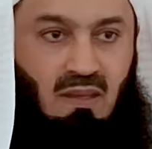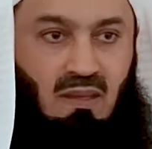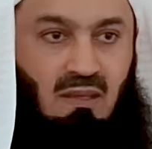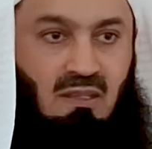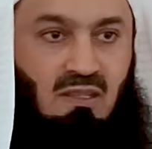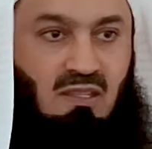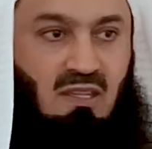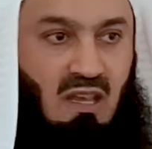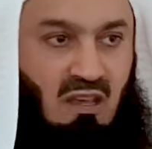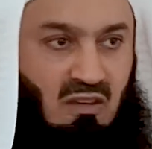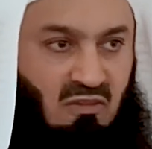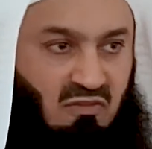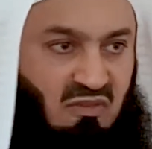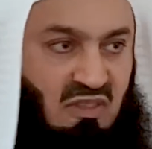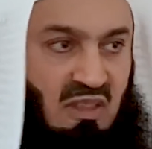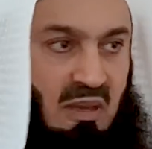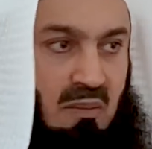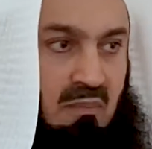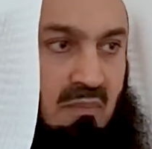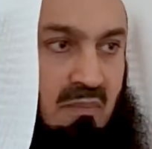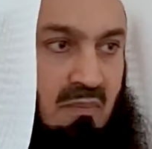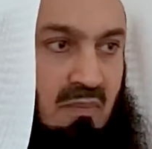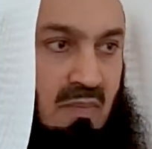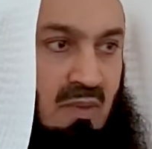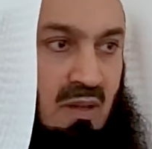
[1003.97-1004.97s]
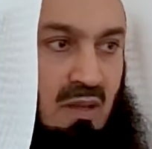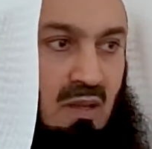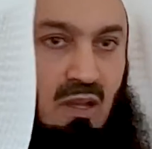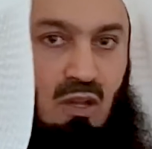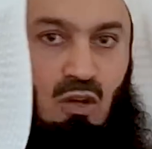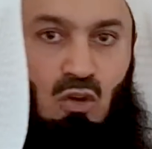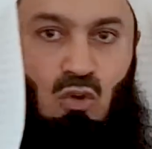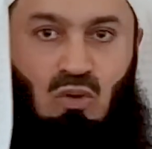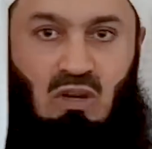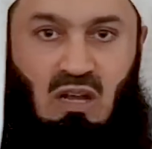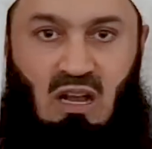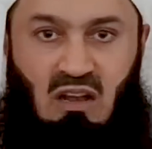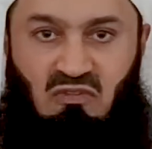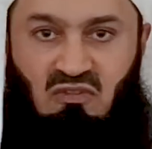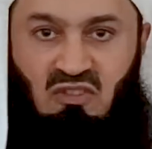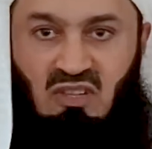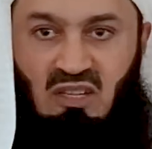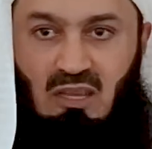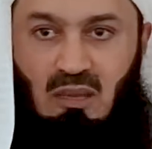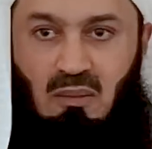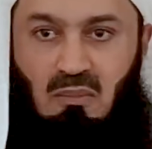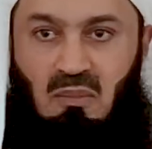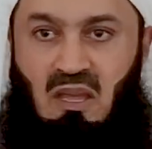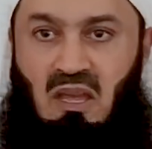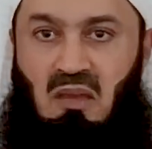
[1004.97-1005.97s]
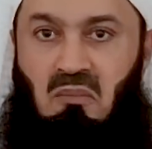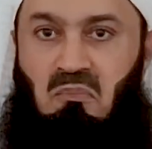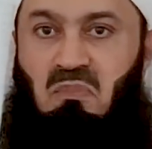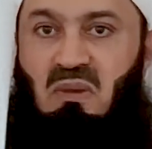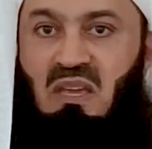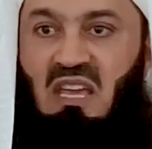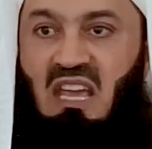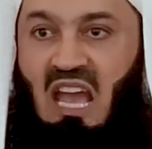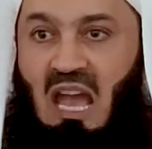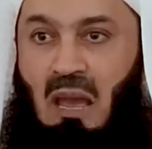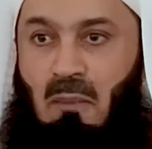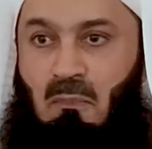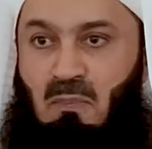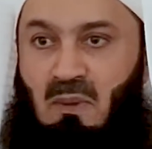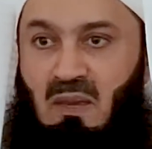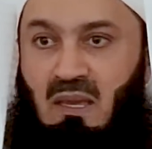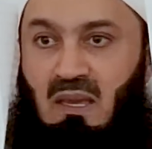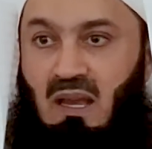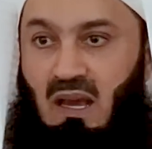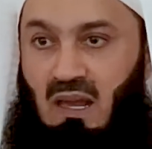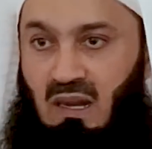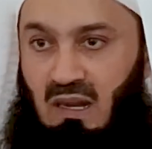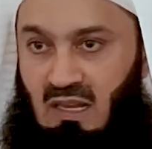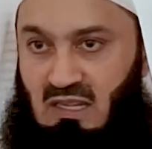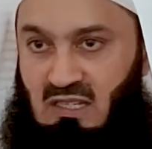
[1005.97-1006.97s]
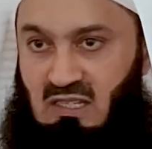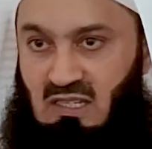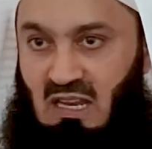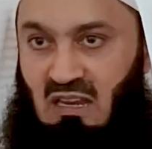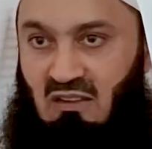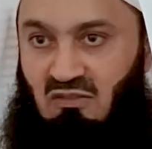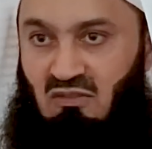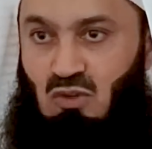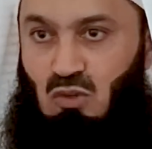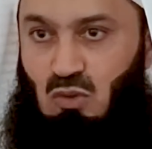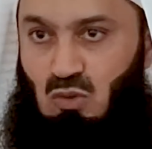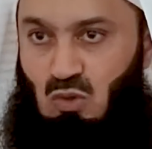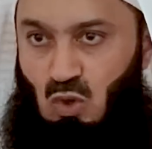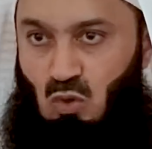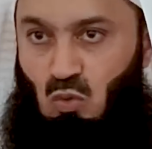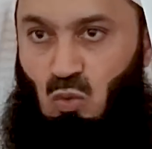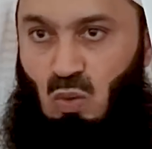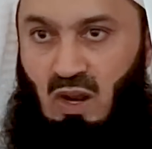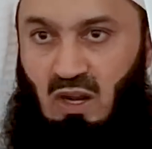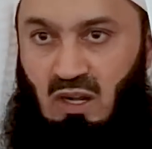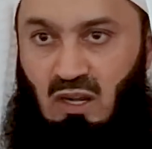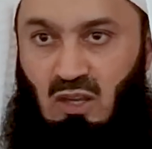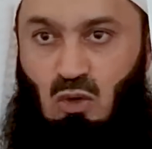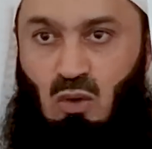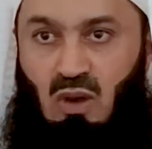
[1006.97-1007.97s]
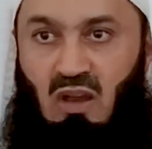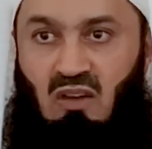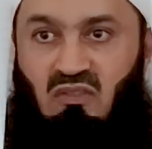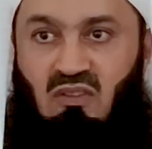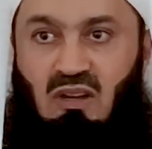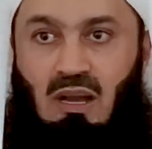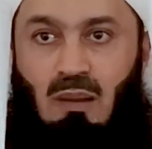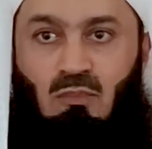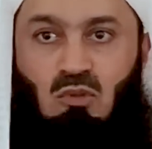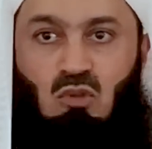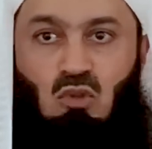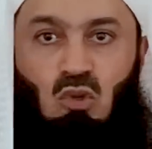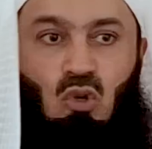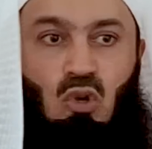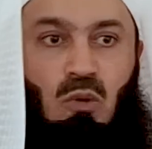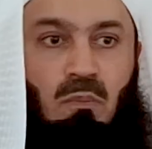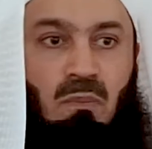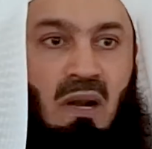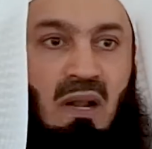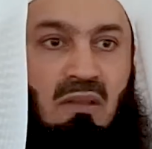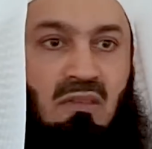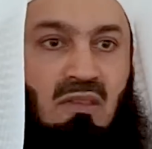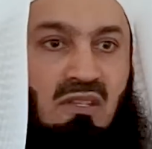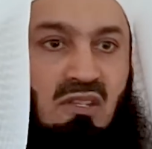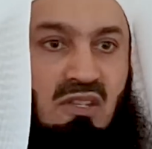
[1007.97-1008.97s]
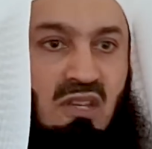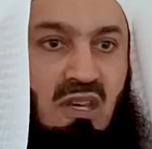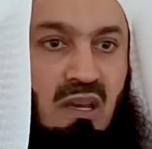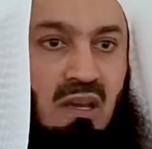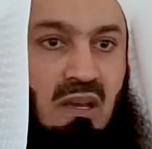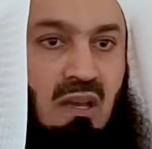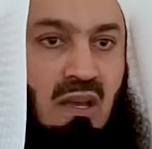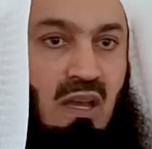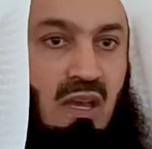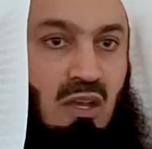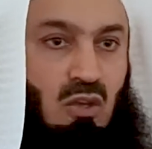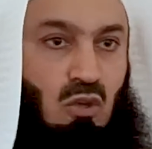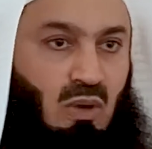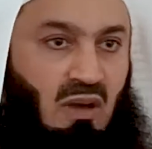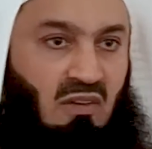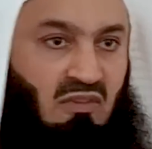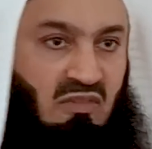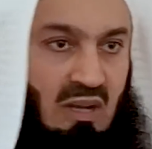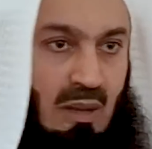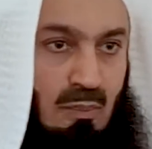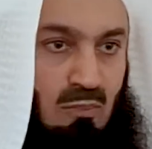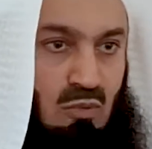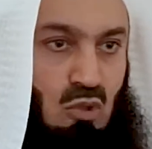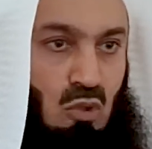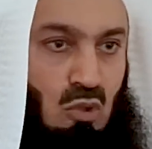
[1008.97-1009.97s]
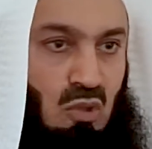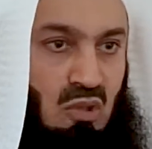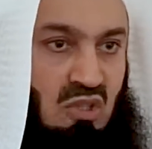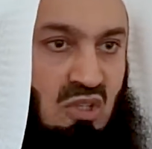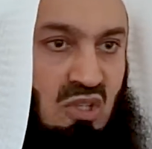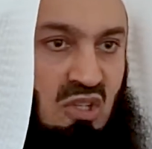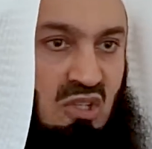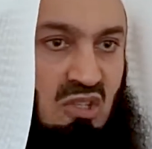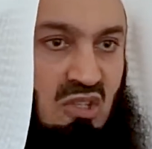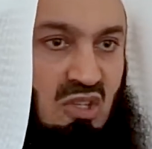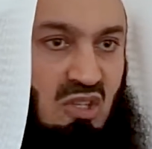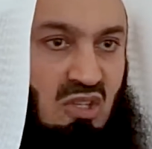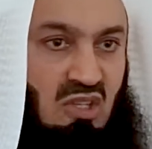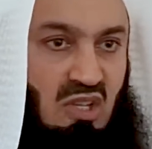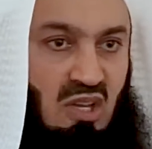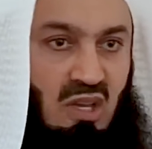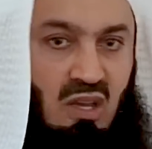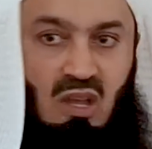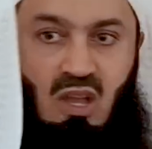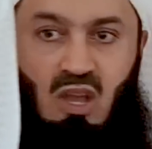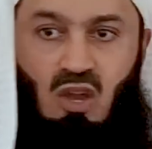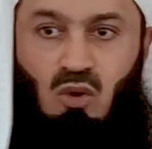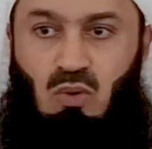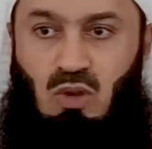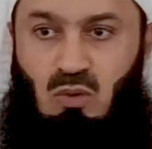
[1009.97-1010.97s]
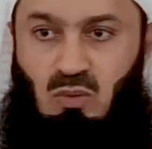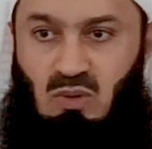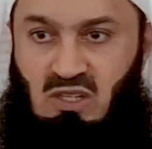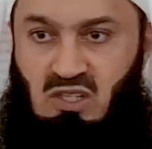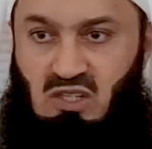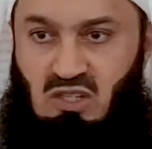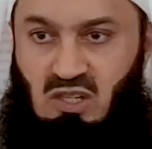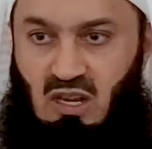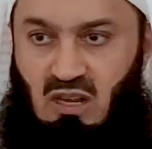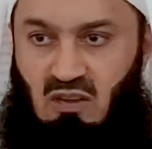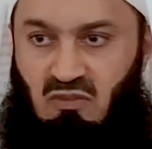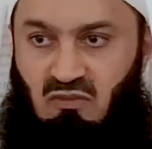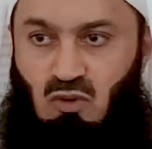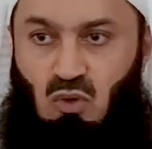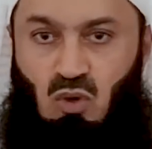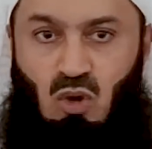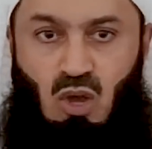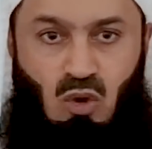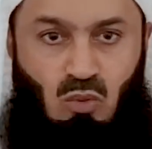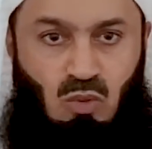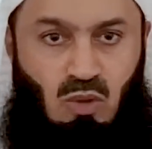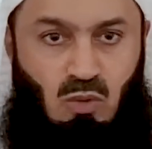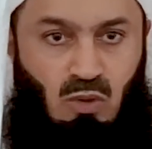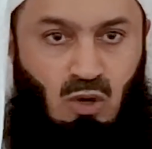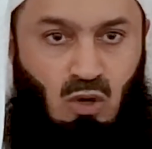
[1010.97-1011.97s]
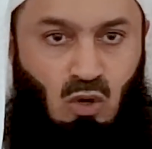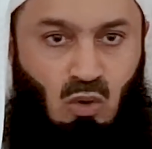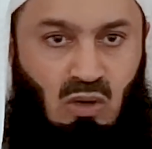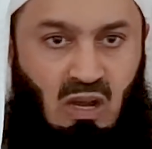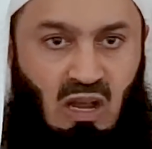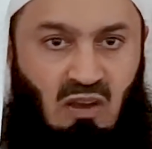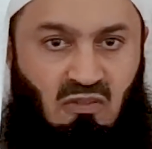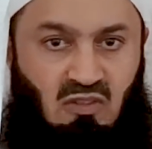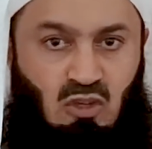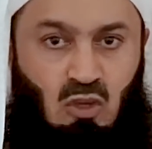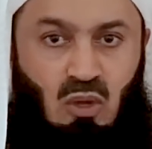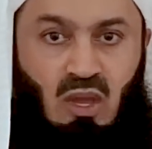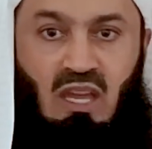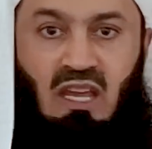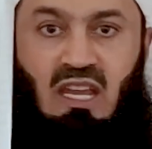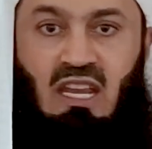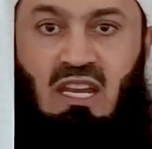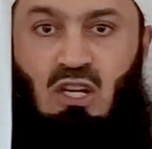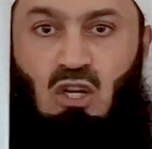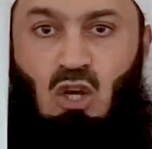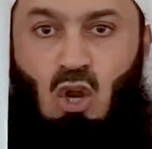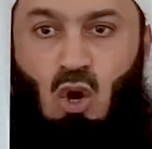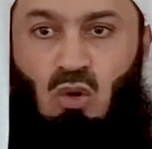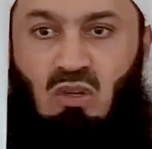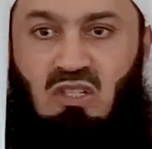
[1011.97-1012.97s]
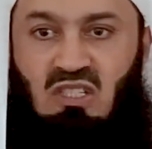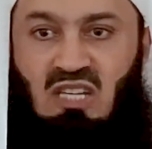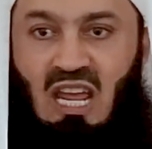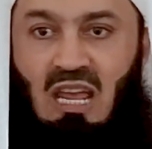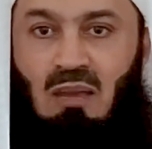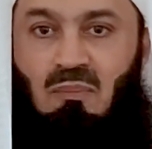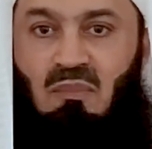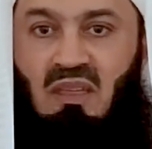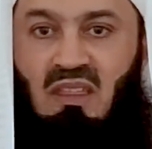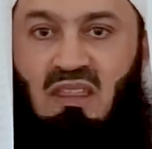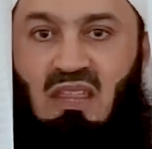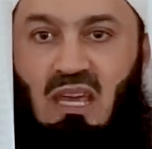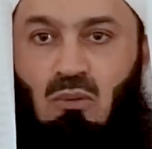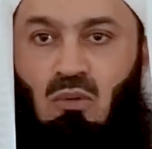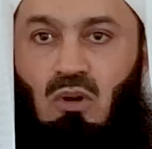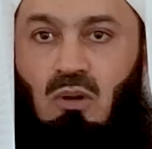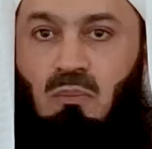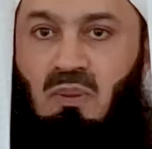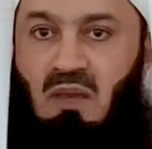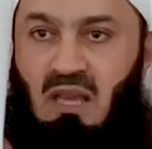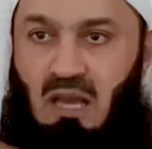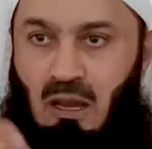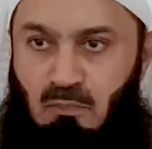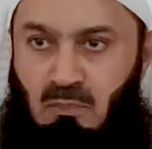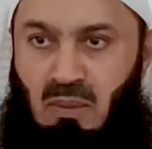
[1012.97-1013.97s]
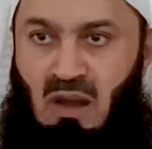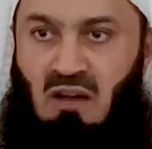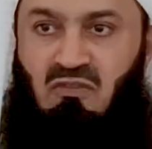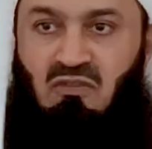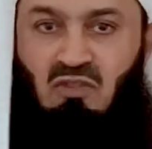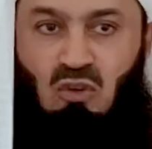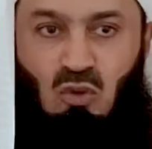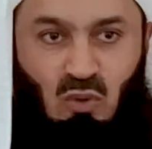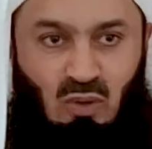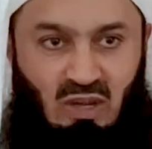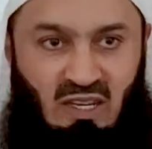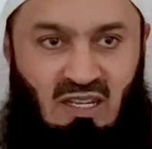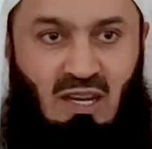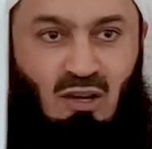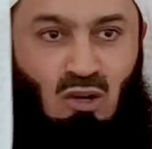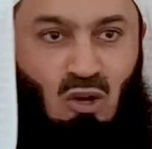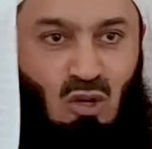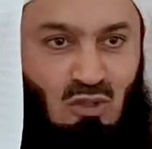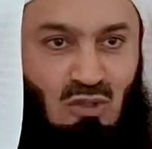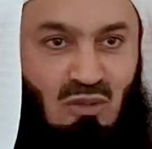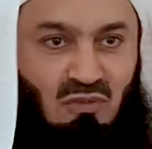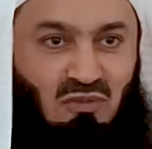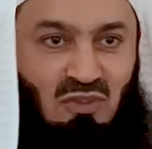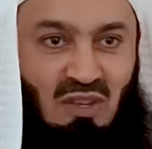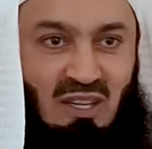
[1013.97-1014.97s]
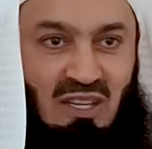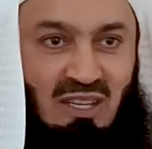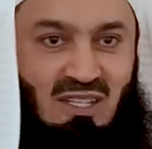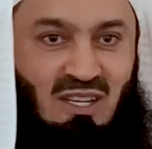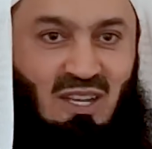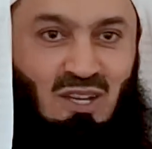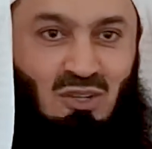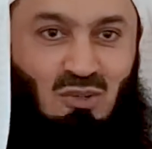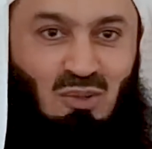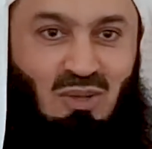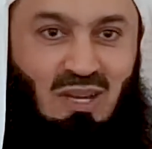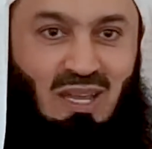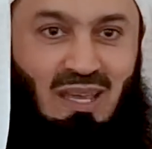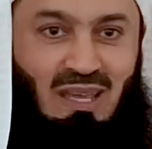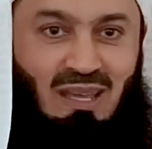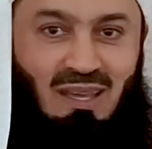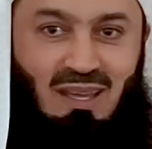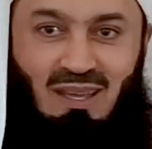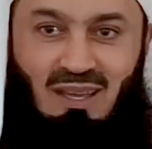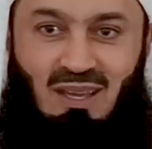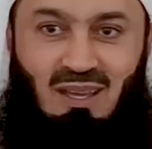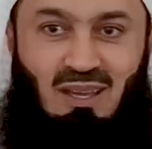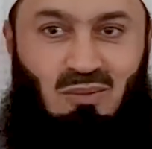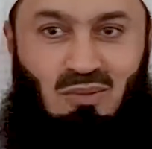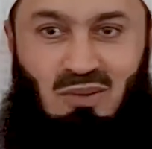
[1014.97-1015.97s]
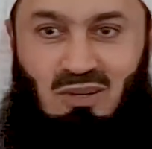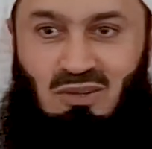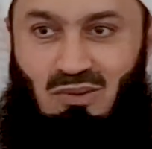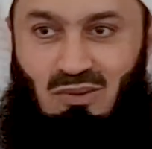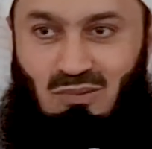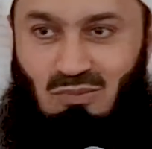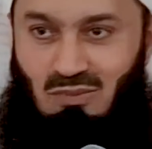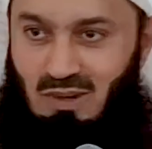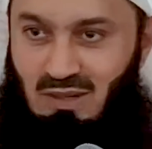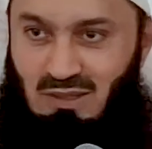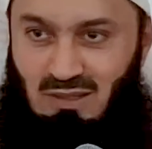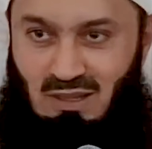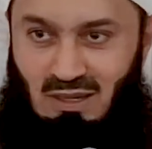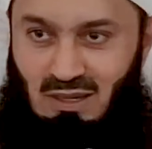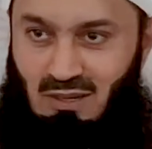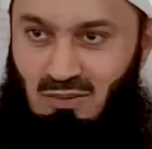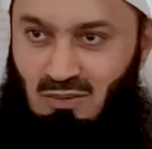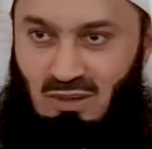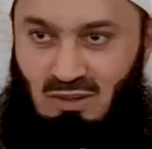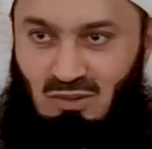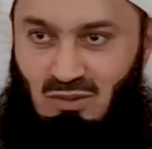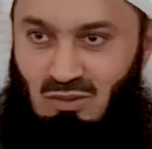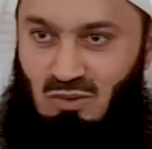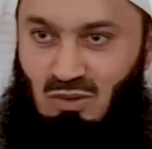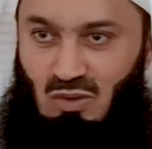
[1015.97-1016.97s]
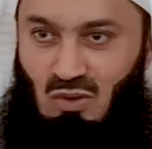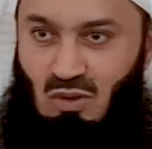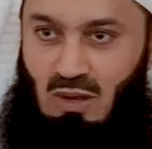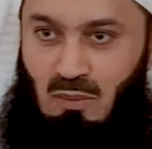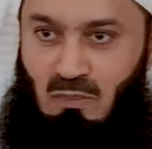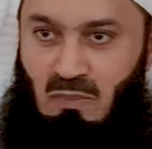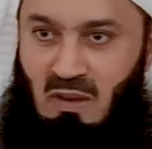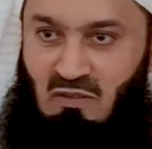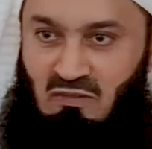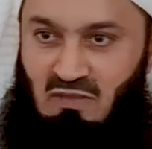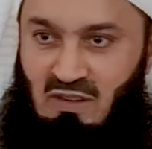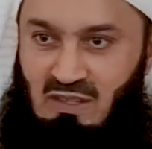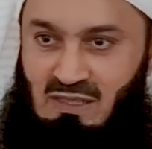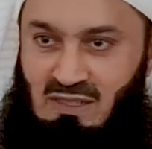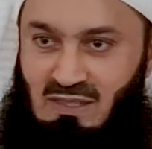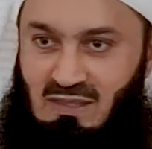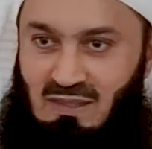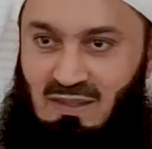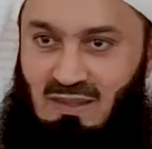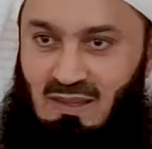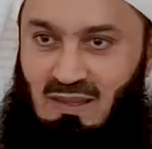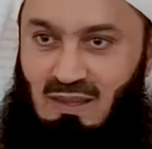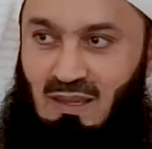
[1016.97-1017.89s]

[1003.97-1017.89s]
Serve them, look after them, be happy. Allah saved you. Don't worry, you have come to your brothers here. You have come to your sisters here. We will serve you. We will look after you. In no time, they will be above you in a lot of things. Today, we don't want anyone to grow above us.